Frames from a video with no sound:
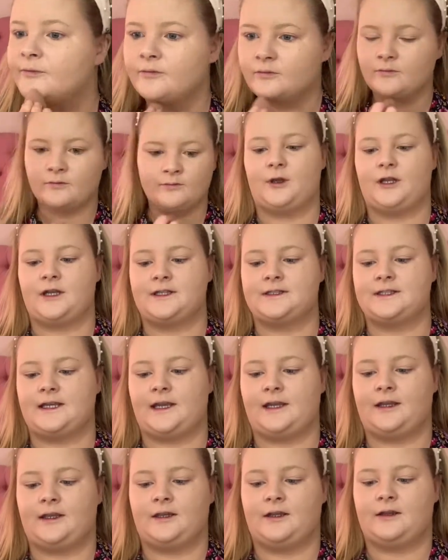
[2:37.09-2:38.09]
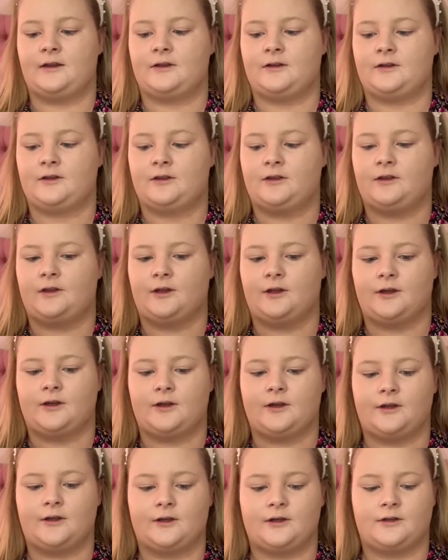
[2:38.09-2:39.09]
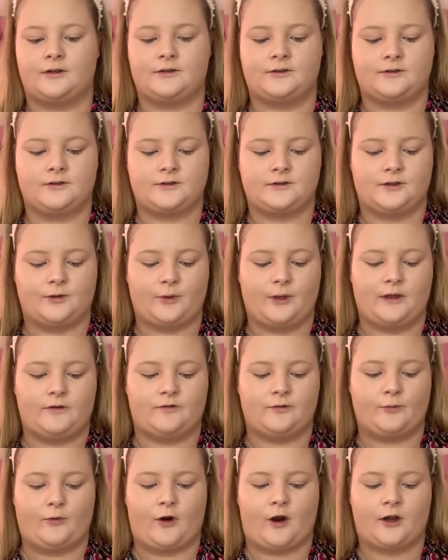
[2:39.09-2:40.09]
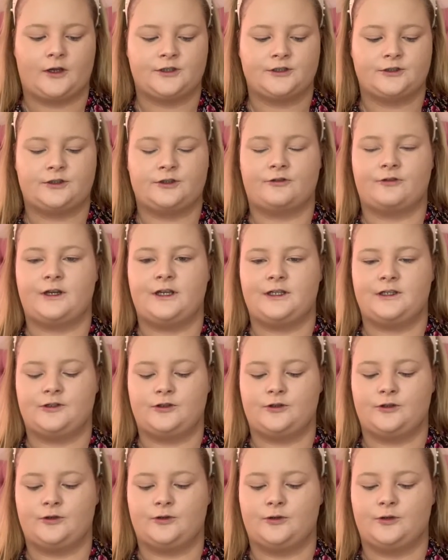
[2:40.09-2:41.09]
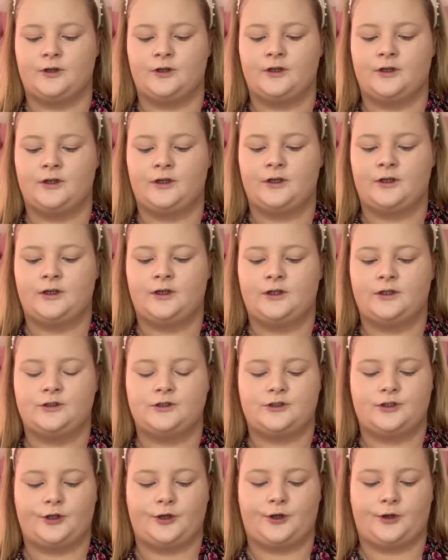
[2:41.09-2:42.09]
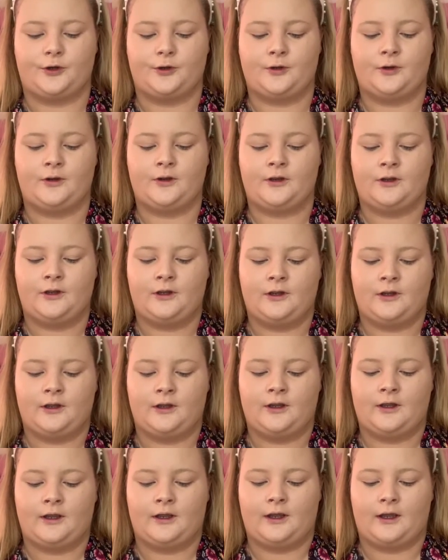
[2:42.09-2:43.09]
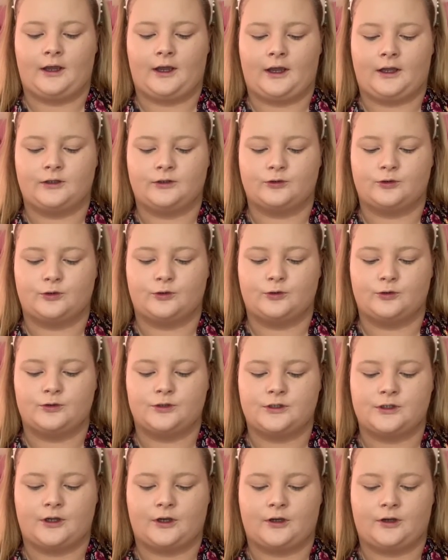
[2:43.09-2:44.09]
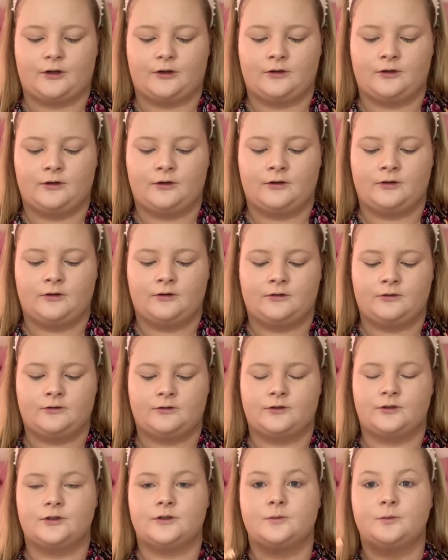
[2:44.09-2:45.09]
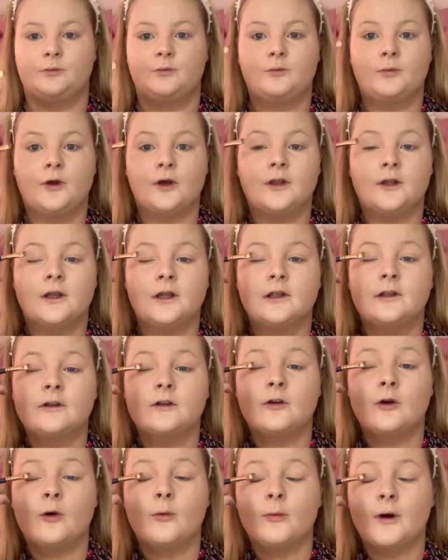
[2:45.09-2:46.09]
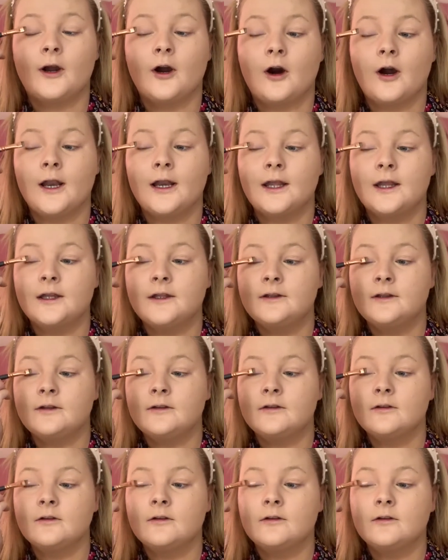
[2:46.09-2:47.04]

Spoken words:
I'm going to take the Zoeva brush 322 and also just put this on my eyelids